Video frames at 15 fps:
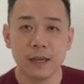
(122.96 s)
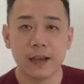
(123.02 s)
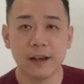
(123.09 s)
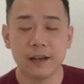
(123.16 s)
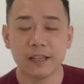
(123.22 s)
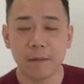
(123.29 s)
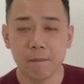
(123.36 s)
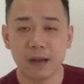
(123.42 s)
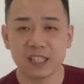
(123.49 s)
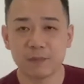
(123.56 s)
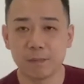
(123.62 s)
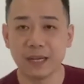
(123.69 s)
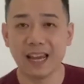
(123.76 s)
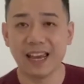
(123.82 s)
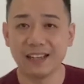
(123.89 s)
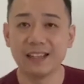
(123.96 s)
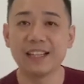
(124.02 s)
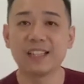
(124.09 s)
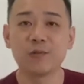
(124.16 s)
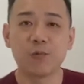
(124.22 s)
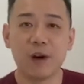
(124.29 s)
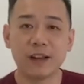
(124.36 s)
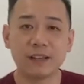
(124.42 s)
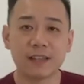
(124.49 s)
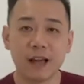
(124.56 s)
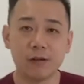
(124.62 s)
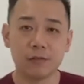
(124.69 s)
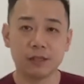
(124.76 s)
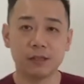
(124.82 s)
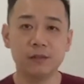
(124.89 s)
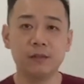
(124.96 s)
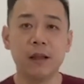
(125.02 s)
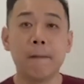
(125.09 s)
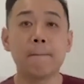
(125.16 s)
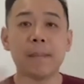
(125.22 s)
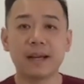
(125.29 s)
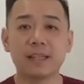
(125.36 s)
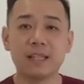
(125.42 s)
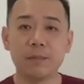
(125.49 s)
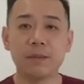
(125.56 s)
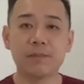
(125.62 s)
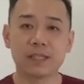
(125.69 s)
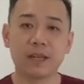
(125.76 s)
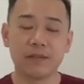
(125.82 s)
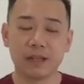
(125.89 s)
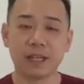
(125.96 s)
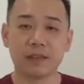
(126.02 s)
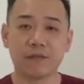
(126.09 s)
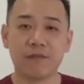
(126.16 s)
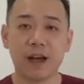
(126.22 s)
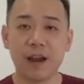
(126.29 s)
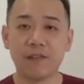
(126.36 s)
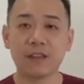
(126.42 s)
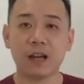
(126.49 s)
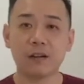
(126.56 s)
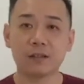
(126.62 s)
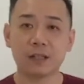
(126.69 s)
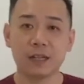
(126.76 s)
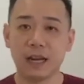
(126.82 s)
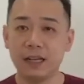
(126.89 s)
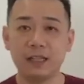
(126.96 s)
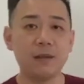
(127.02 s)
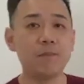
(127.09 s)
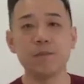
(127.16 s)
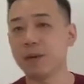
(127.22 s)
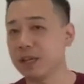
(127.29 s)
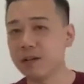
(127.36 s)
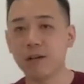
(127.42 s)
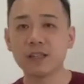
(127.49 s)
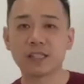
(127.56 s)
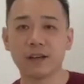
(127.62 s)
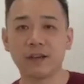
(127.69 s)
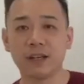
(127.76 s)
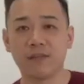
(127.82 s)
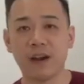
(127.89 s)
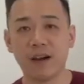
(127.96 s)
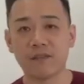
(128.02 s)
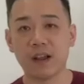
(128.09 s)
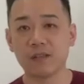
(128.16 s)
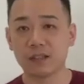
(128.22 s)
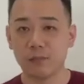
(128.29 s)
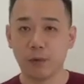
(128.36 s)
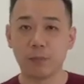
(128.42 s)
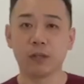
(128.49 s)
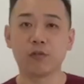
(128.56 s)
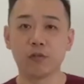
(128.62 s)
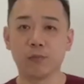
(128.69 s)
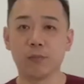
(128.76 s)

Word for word: and then they must be at least one thousand, maximum seventy-five thousand. Anything beyond seventy-five thousand will be too